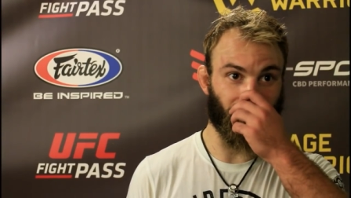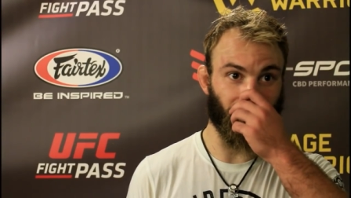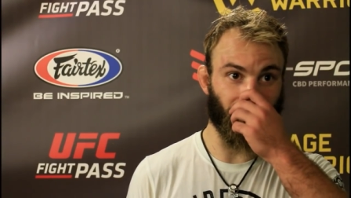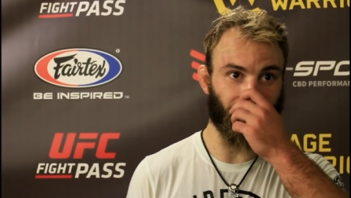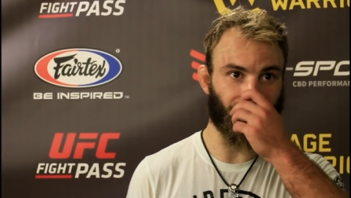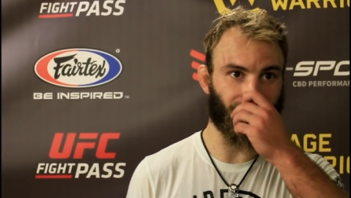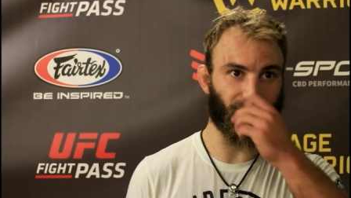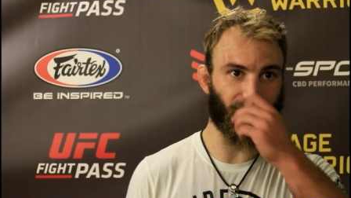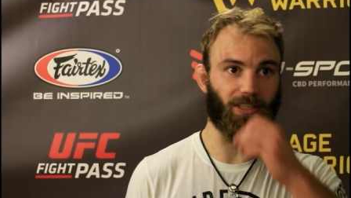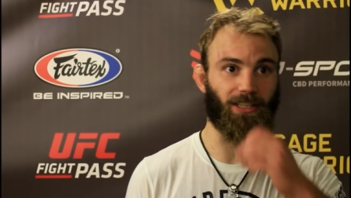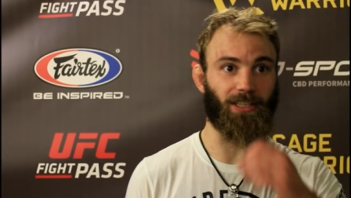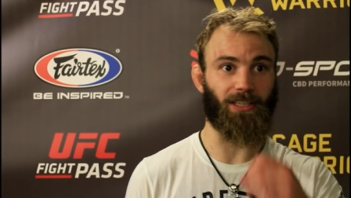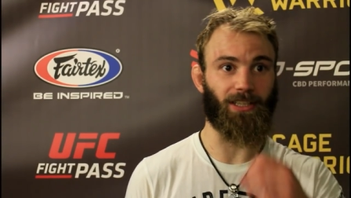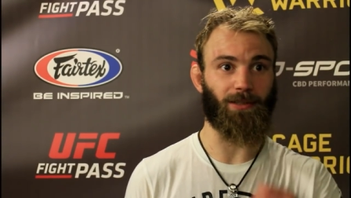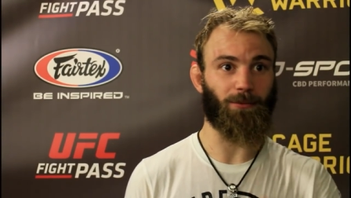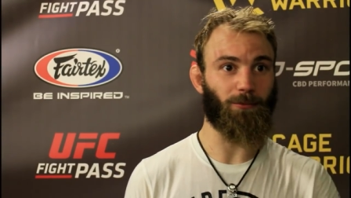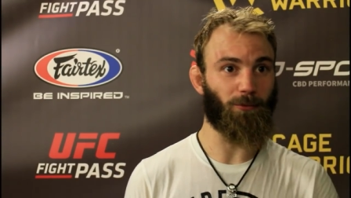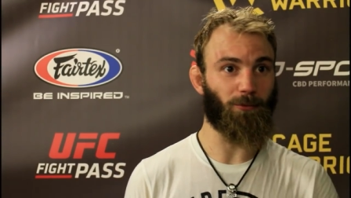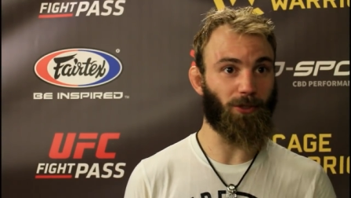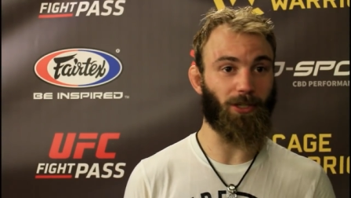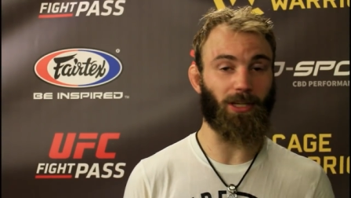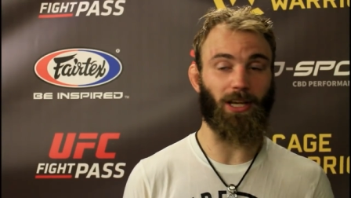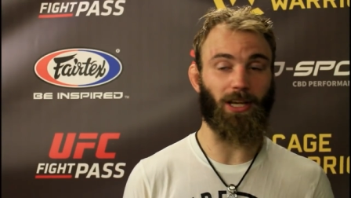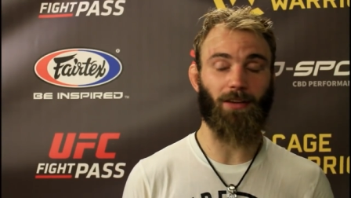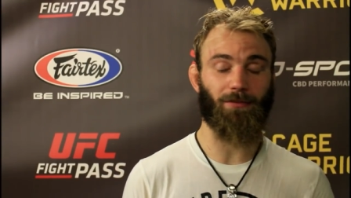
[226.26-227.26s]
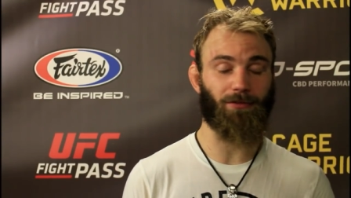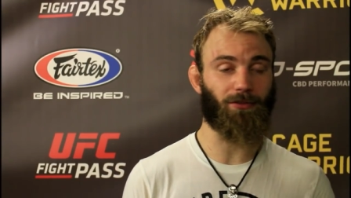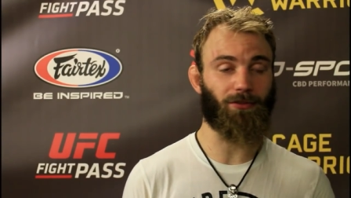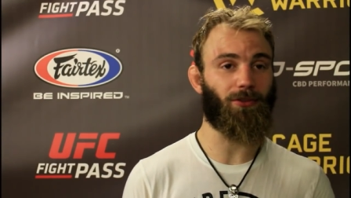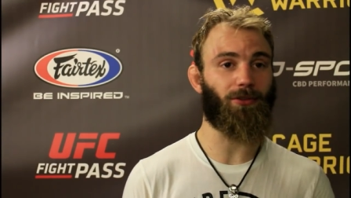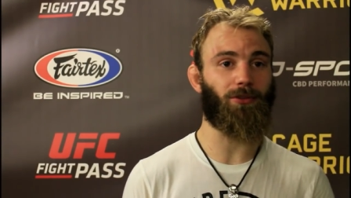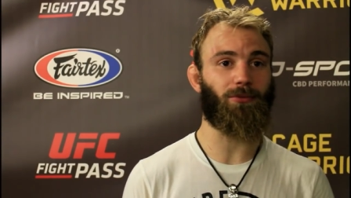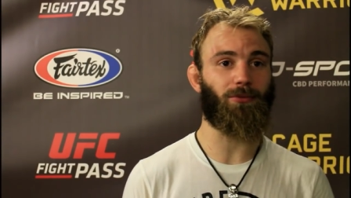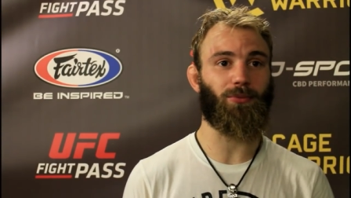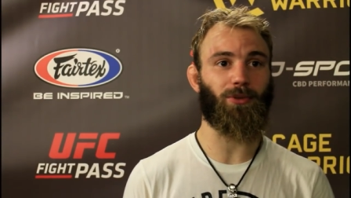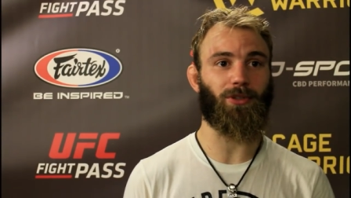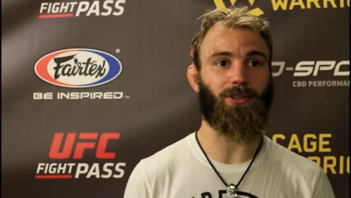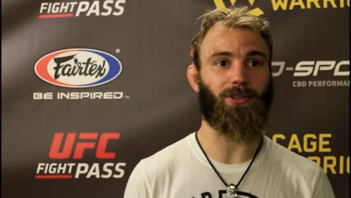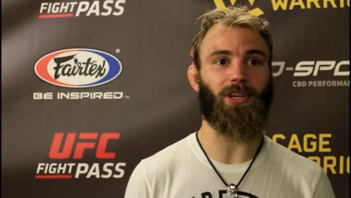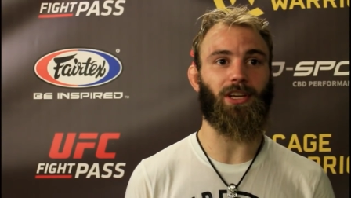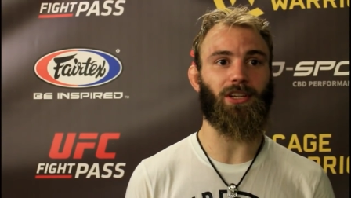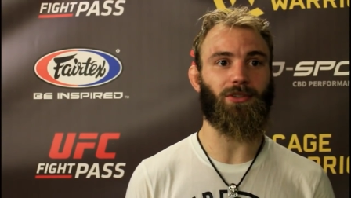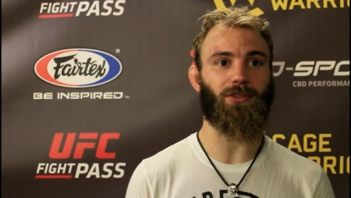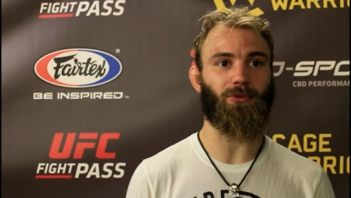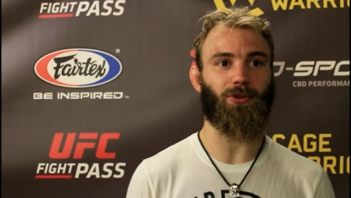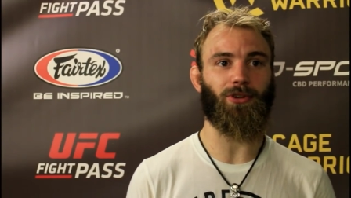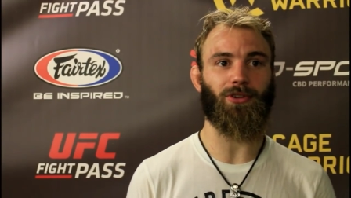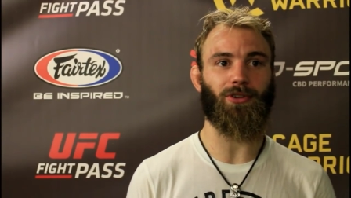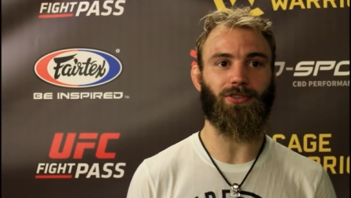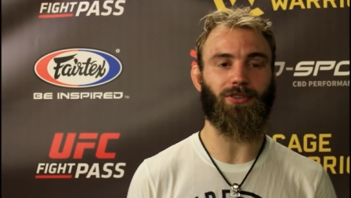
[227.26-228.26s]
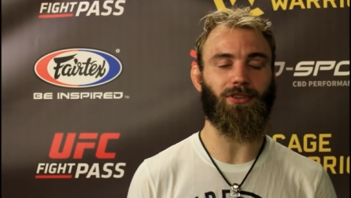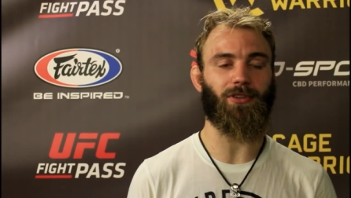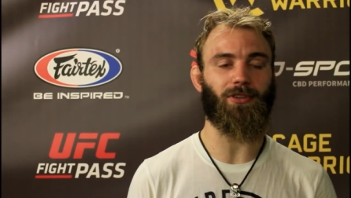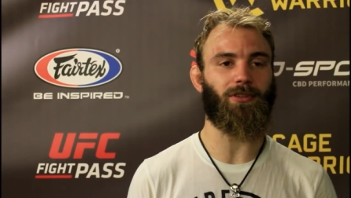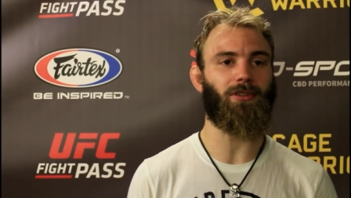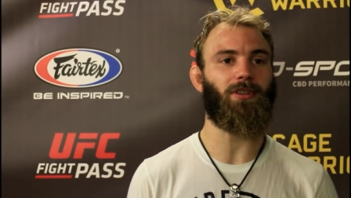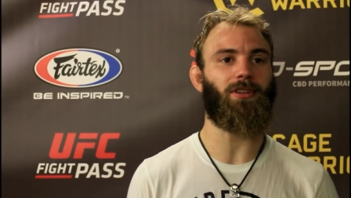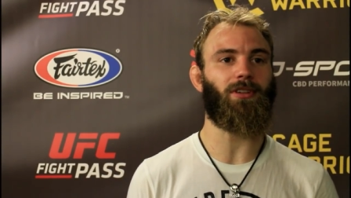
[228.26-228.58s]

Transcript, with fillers: Definitely. We have talked with Cage Warriors and,